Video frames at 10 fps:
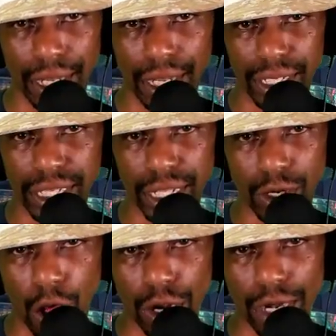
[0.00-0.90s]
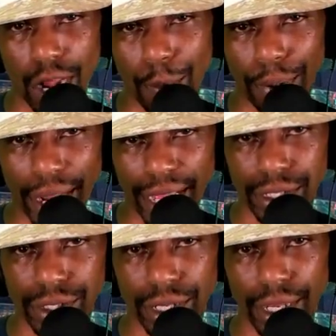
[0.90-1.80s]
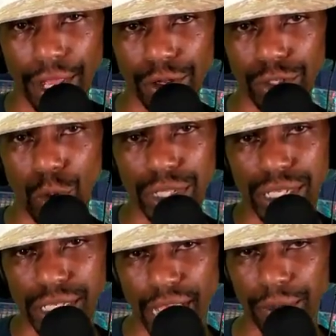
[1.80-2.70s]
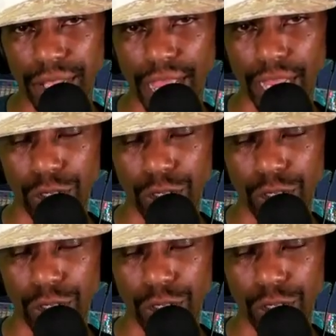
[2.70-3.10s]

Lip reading: He said they're calling out our plays, and they're doing the same thing.